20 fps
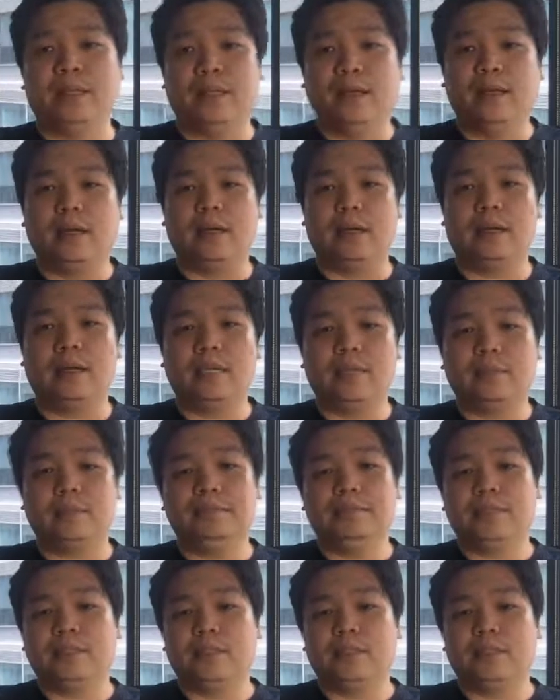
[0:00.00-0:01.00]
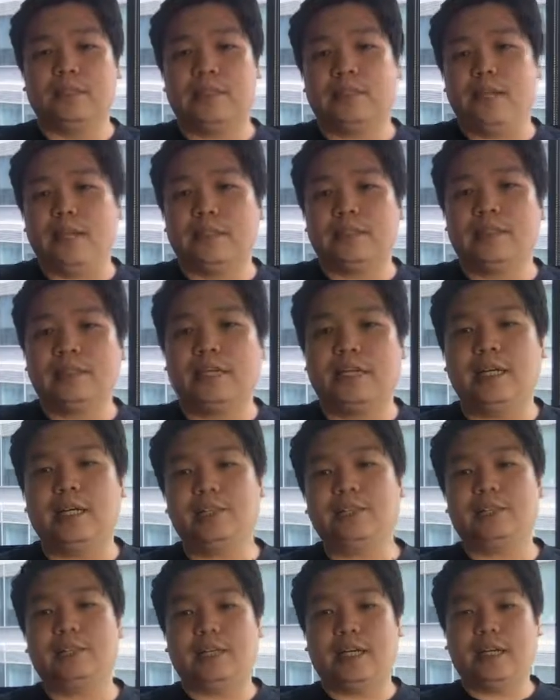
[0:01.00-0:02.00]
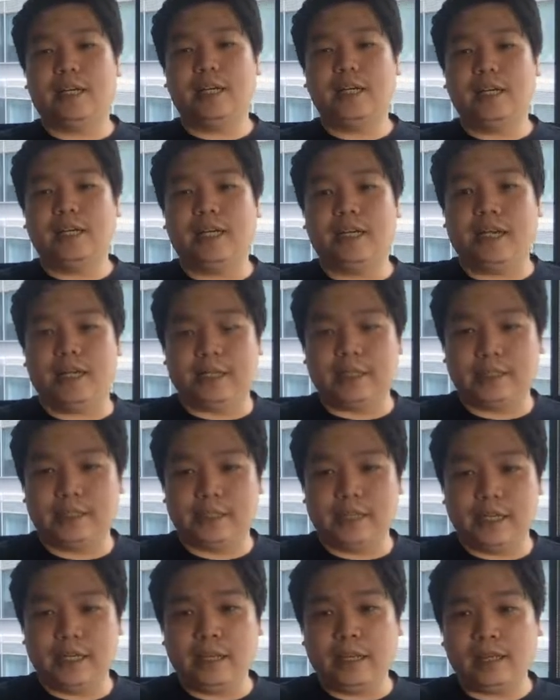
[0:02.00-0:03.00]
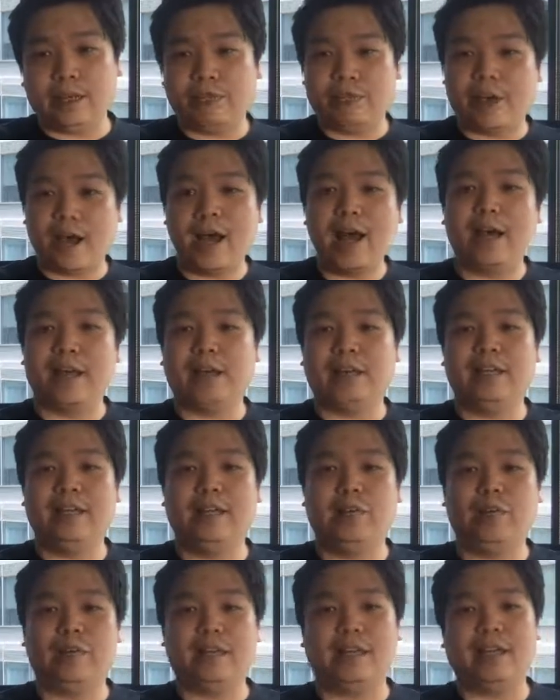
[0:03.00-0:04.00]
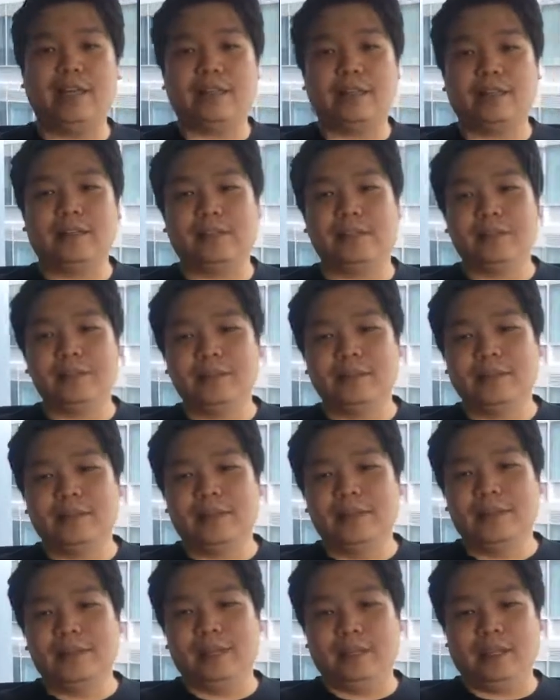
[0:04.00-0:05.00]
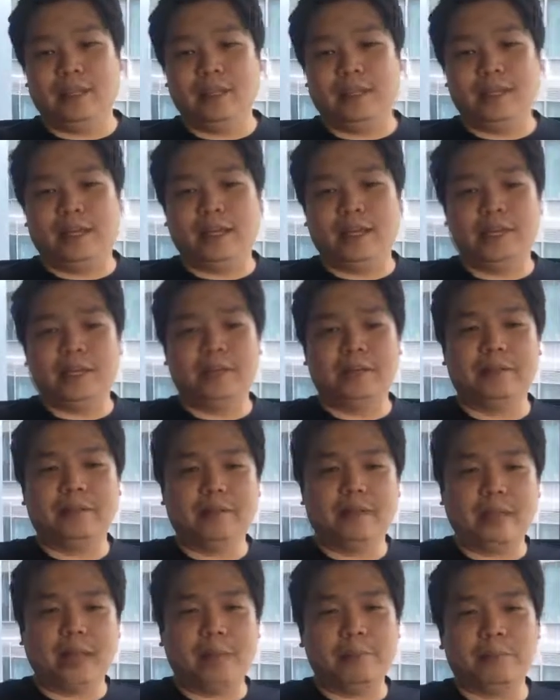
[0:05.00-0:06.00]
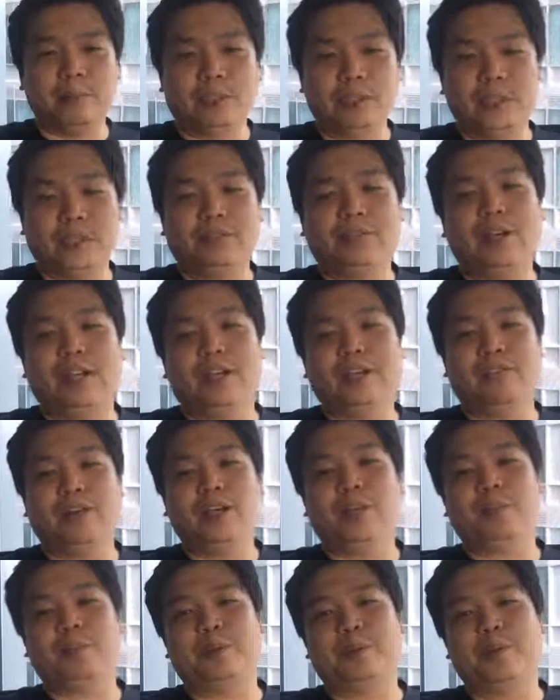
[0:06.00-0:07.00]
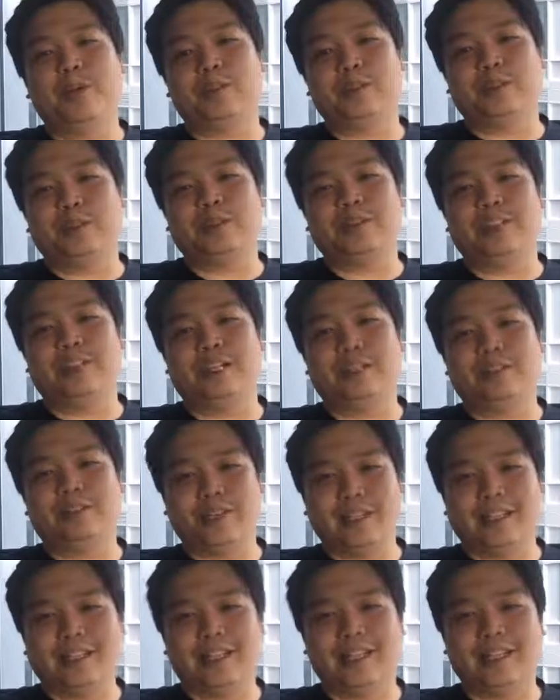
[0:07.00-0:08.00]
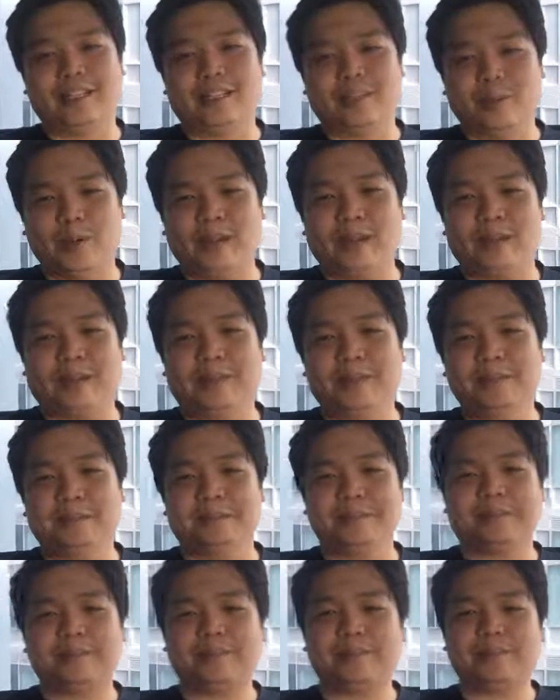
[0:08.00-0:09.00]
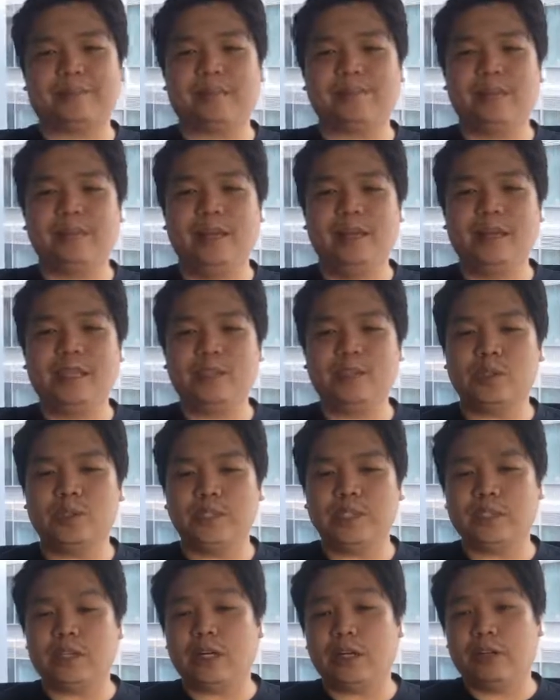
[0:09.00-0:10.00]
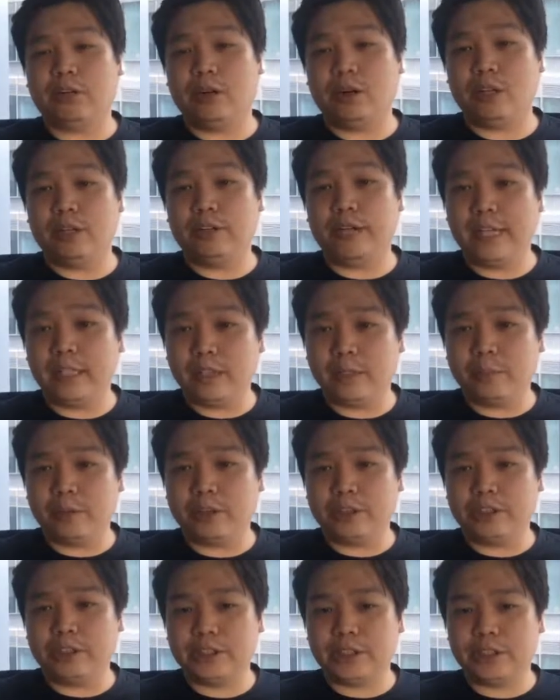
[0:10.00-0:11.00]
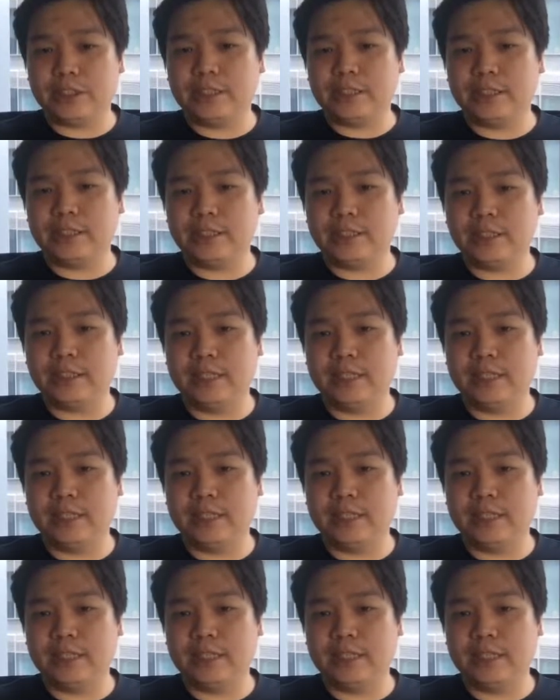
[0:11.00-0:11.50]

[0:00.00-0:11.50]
All right, so let's now try and see if I will get the I'm Certified Developer Associate ready as well. Okay, so these are all random questions,